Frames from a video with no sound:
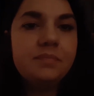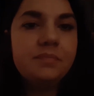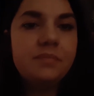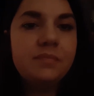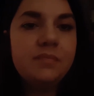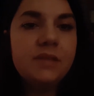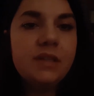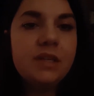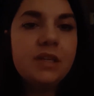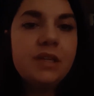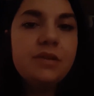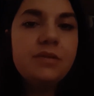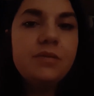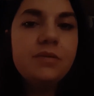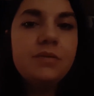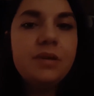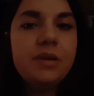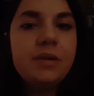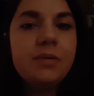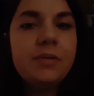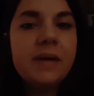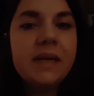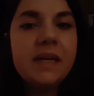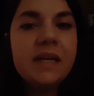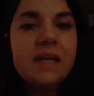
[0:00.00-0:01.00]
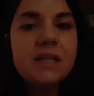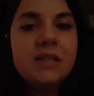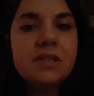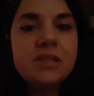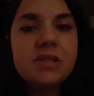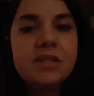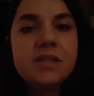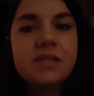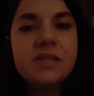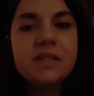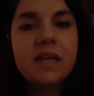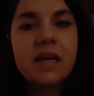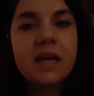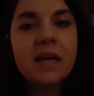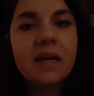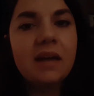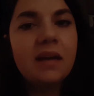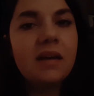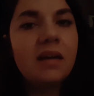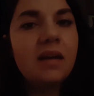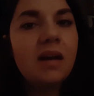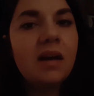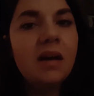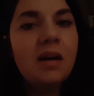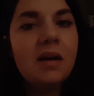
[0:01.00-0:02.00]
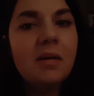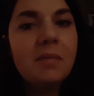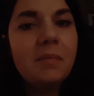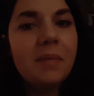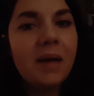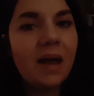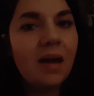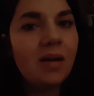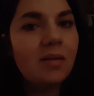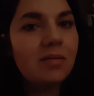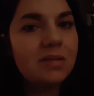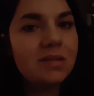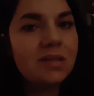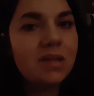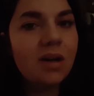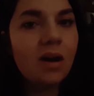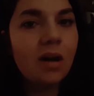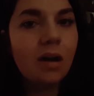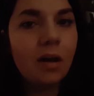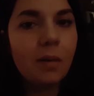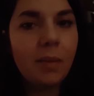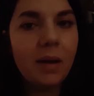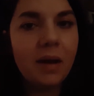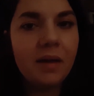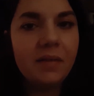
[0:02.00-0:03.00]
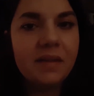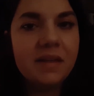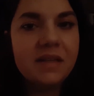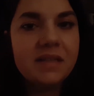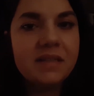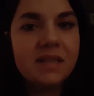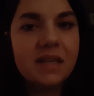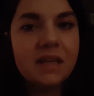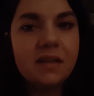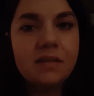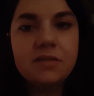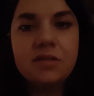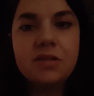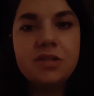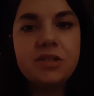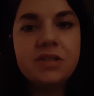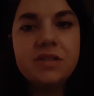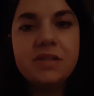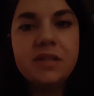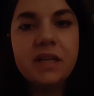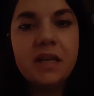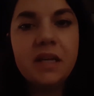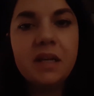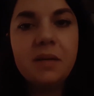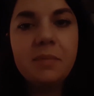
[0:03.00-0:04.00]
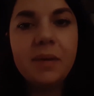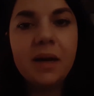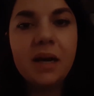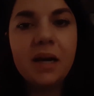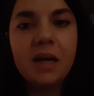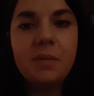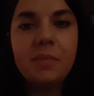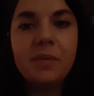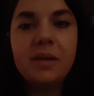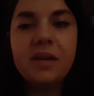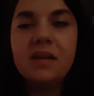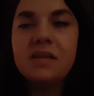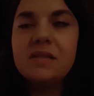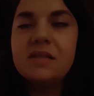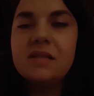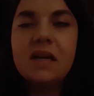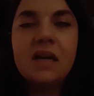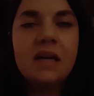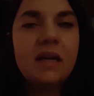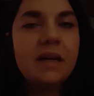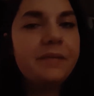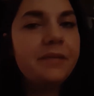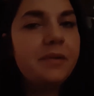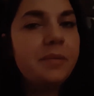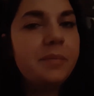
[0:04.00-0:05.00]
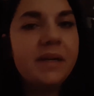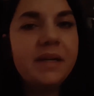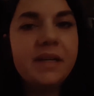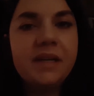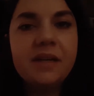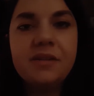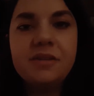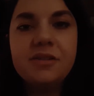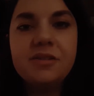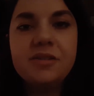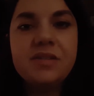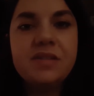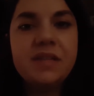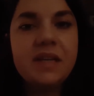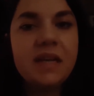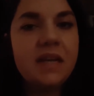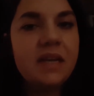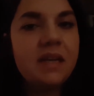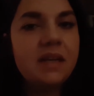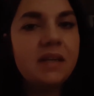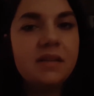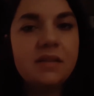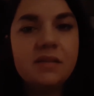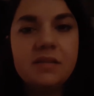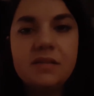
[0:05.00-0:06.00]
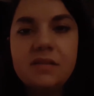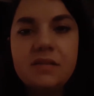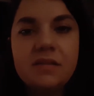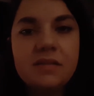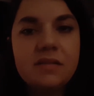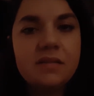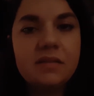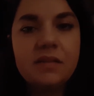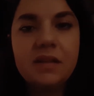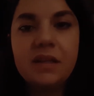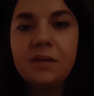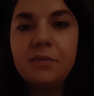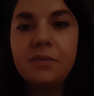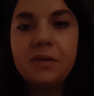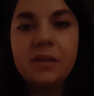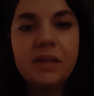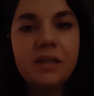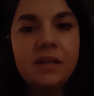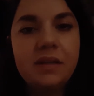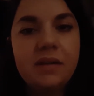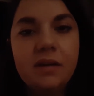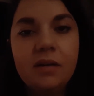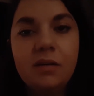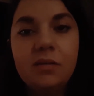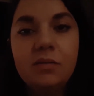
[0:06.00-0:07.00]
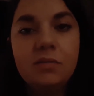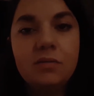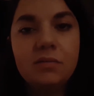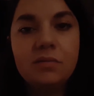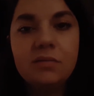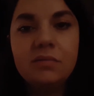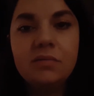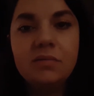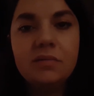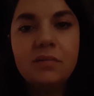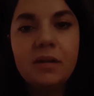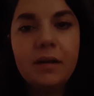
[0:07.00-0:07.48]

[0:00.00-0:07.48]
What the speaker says: You can't just like come out and talk about these things to just anybody, because not everybody understands. They really don't.